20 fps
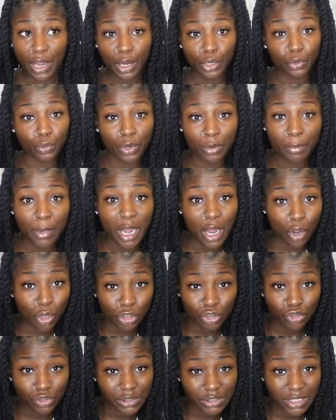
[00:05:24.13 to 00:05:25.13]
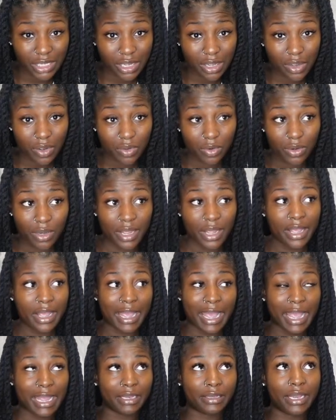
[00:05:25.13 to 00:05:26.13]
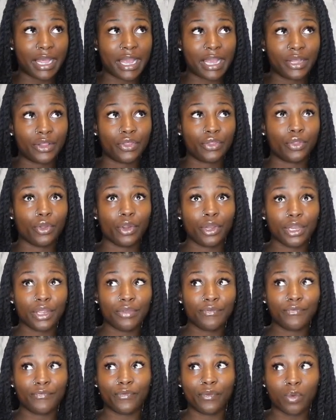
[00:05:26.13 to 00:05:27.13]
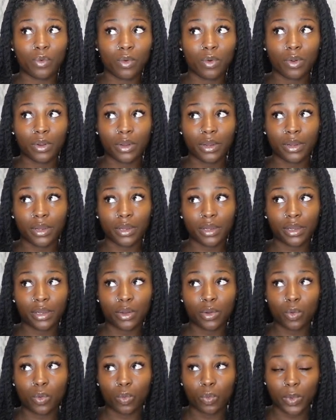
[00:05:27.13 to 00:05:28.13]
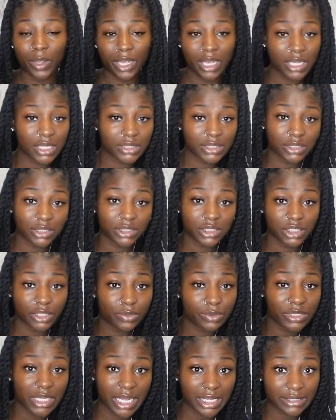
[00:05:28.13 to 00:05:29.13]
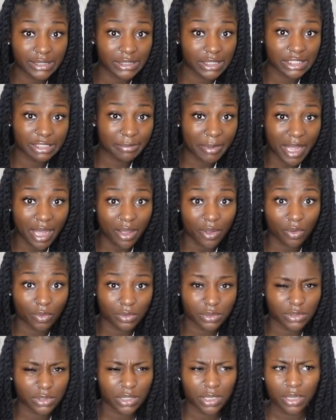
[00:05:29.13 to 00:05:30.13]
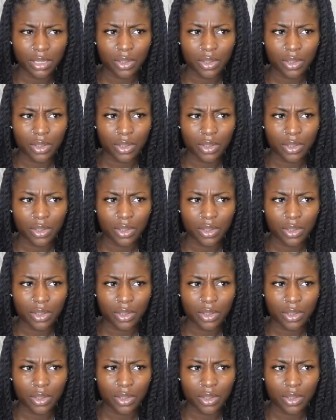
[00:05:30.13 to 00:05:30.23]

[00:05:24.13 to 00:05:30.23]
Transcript: during my ultrasound at like thirty-four weeks, she was like six pounds